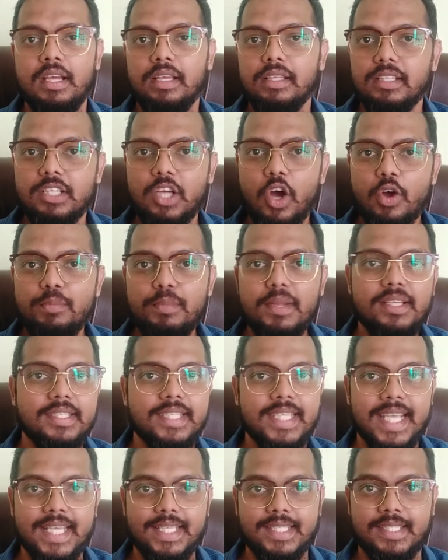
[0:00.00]
The government
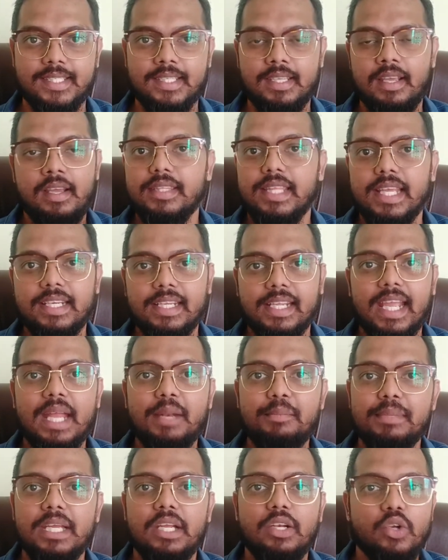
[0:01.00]
says there
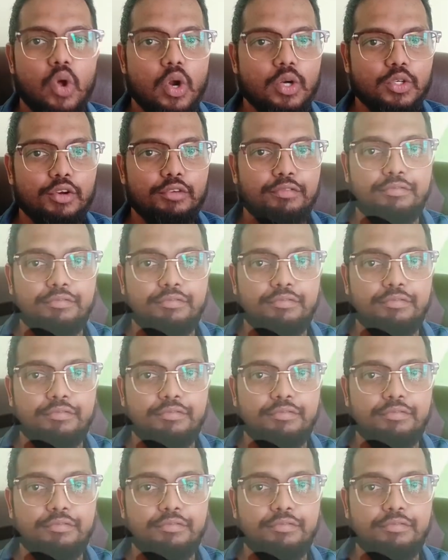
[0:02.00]
can be a lot of